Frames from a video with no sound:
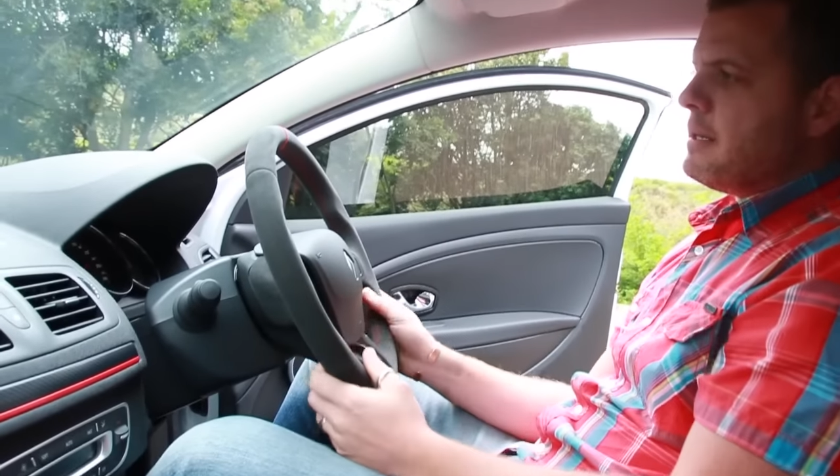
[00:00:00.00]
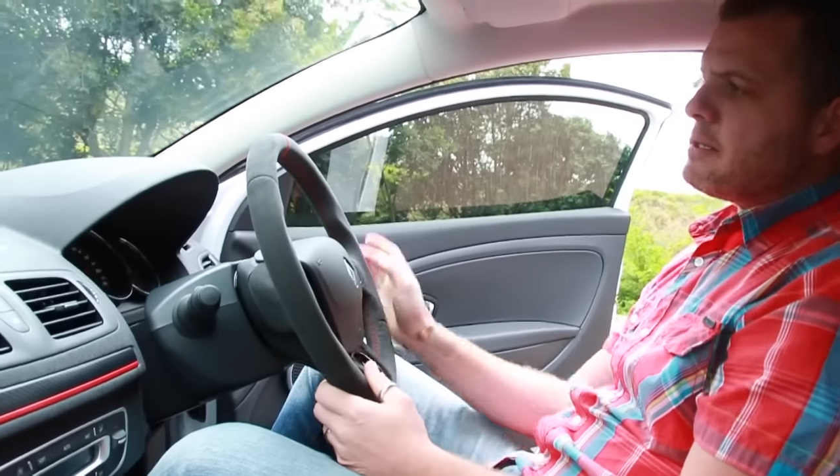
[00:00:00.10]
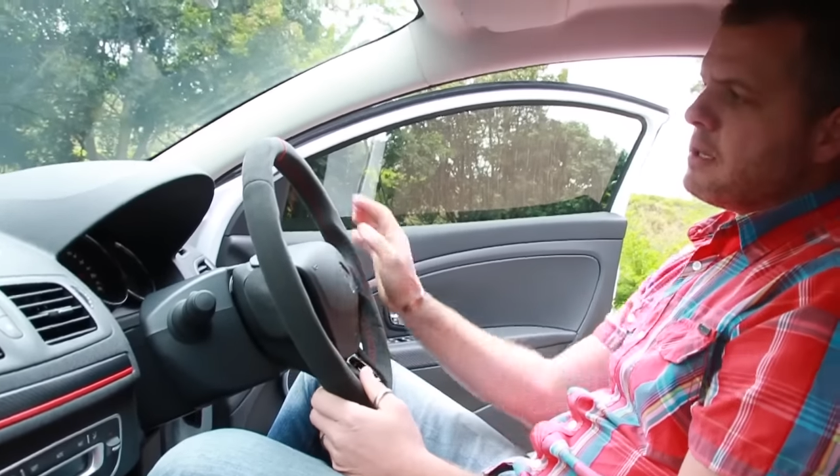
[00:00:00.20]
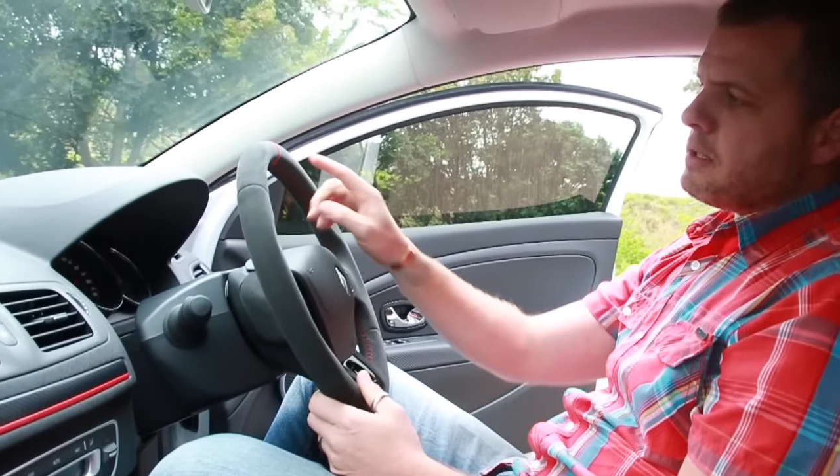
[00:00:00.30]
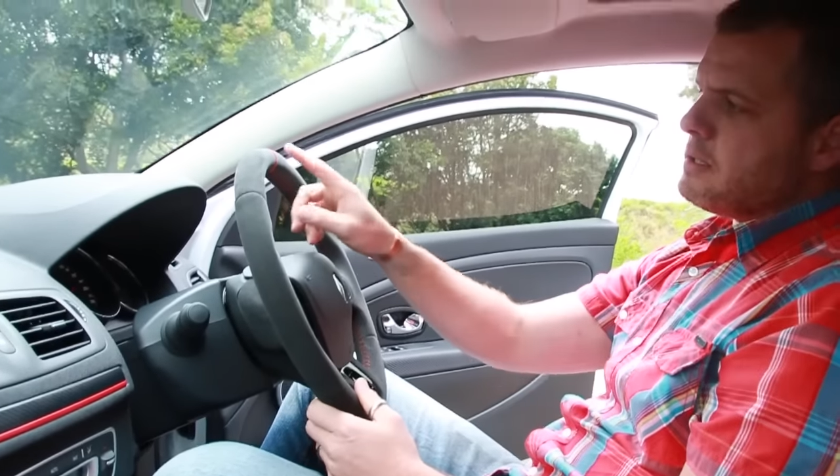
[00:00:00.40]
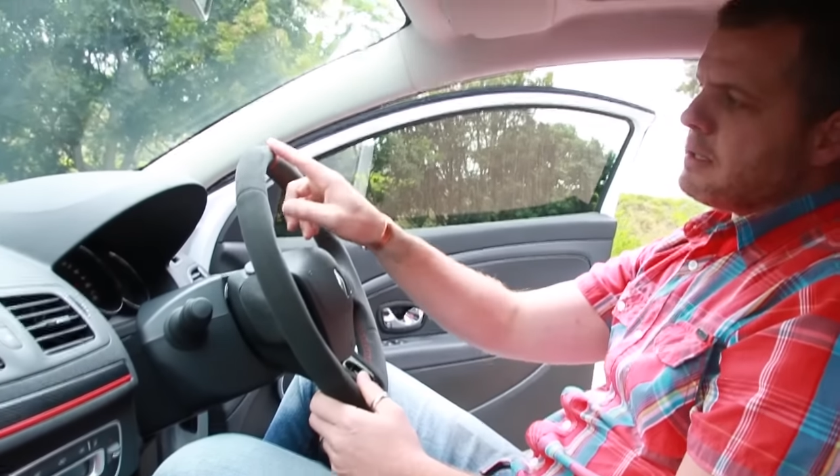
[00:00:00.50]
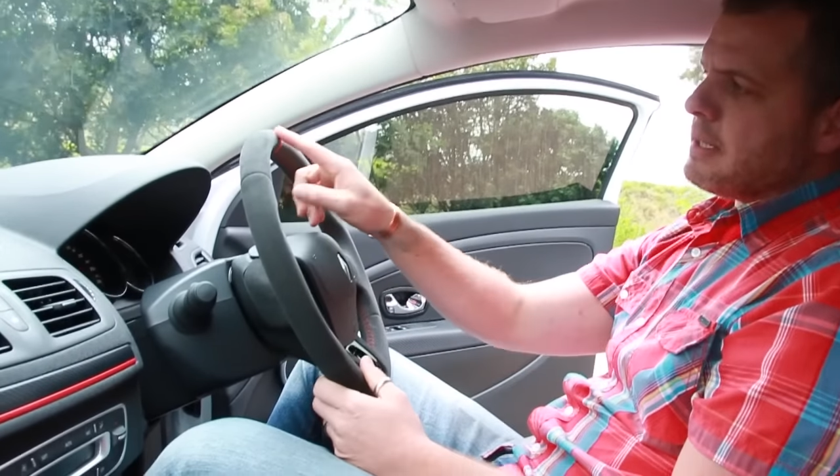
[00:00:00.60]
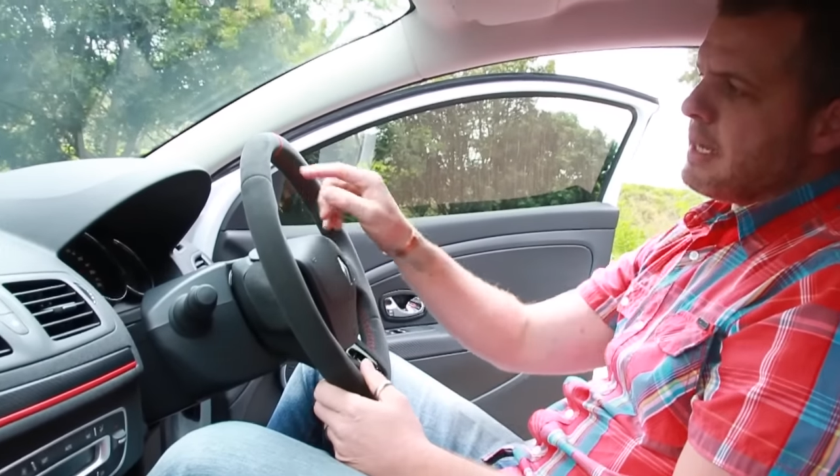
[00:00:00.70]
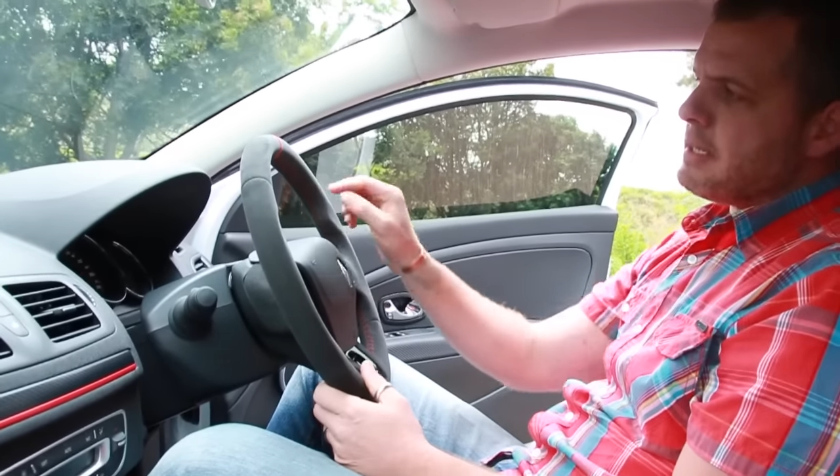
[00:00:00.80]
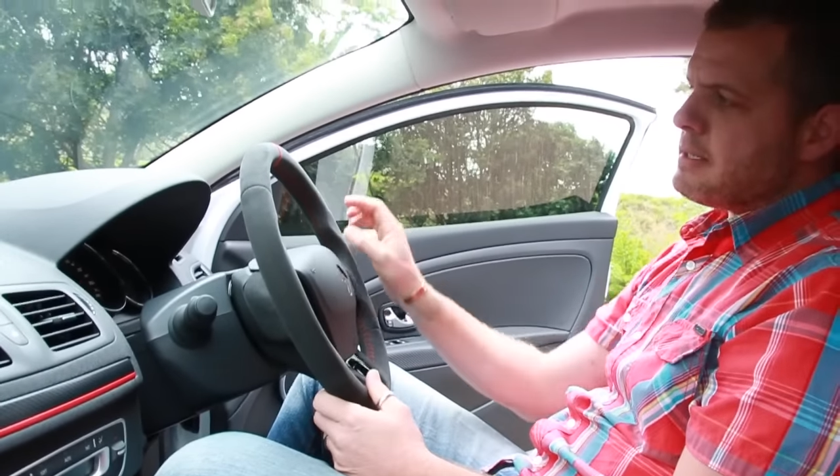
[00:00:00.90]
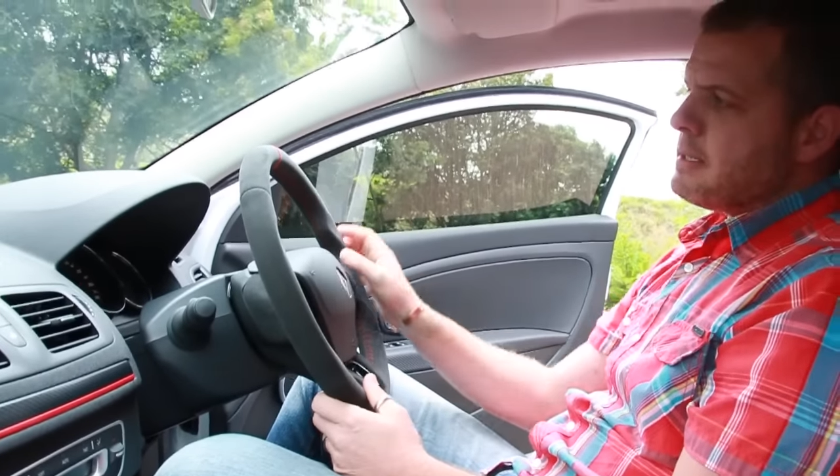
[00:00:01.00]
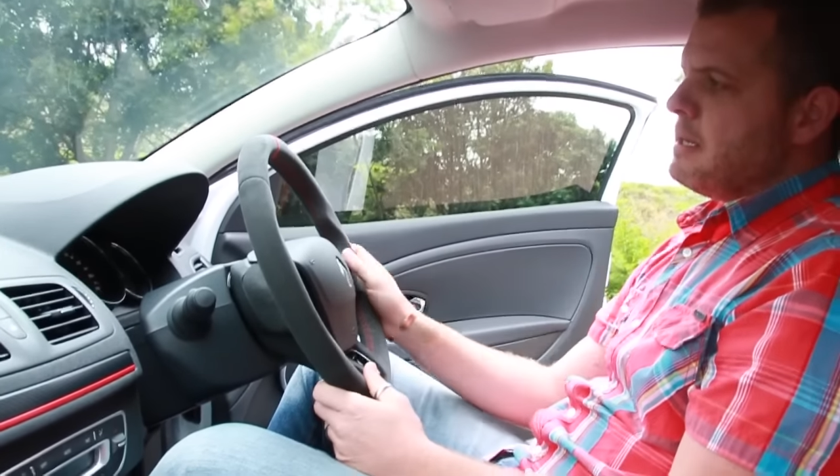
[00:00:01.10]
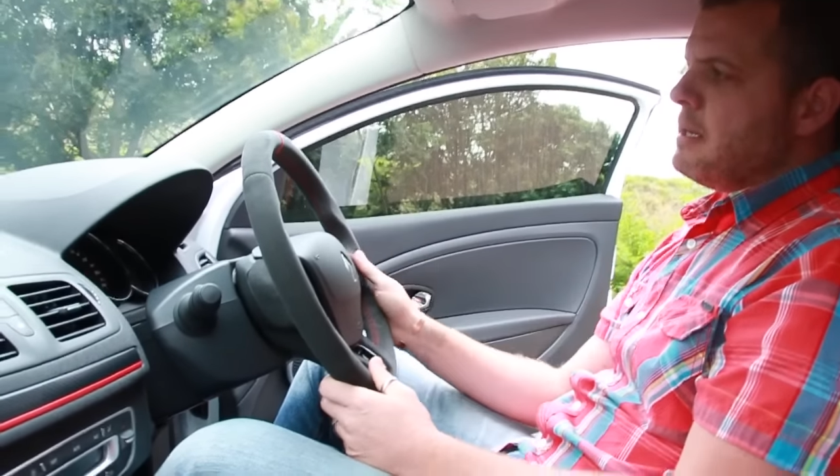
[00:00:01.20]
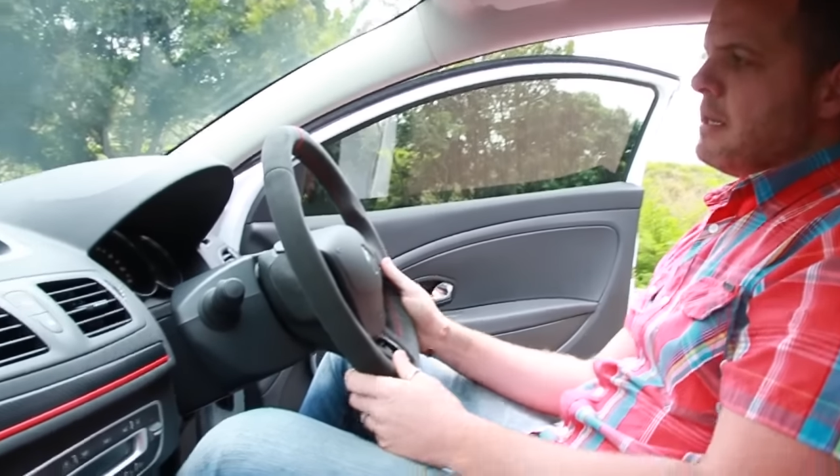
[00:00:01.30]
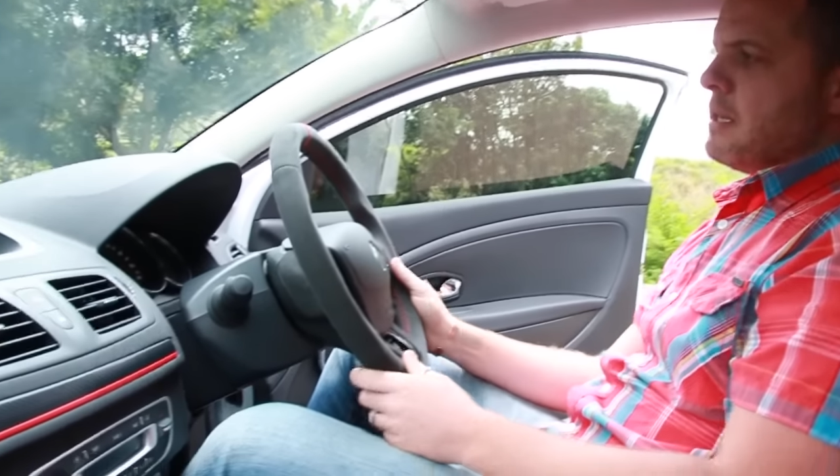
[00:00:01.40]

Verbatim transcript: and it's got a nice